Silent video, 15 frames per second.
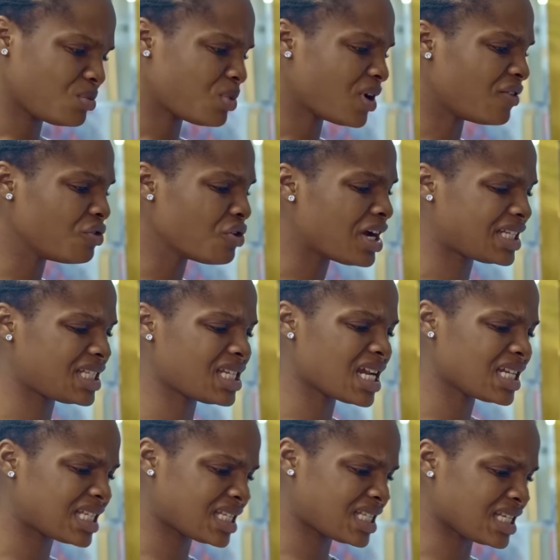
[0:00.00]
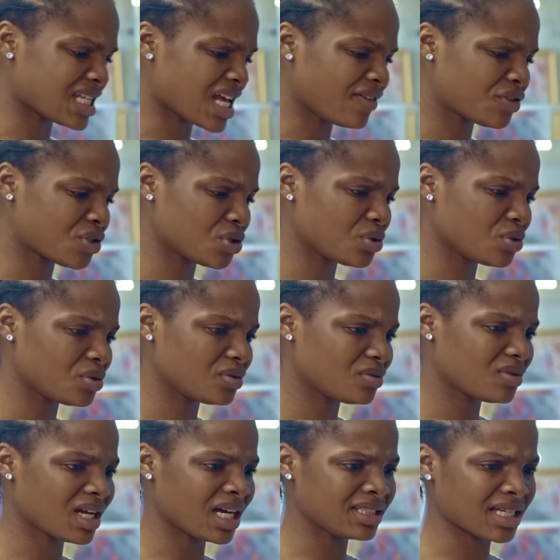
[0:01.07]
Well, I've not eaten anything since
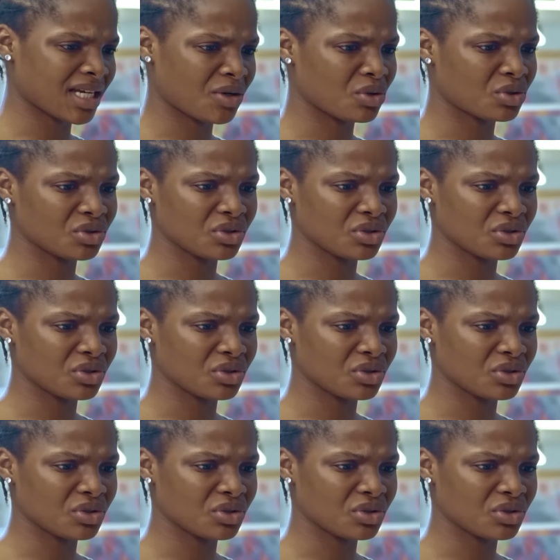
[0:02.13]
afternoon. Can't I cook